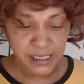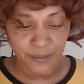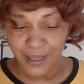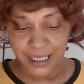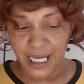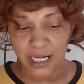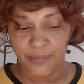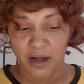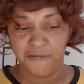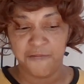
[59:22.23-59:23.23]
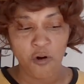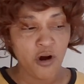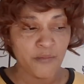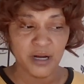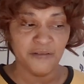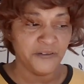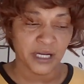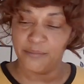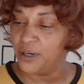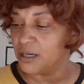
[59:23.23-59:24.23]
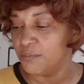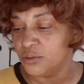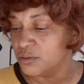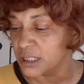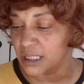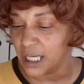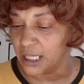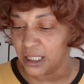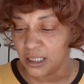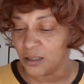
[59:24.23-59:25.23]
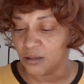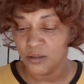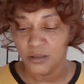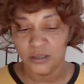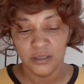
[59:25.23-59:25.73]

Somebody got about four motherfucking bugaboos in their ear.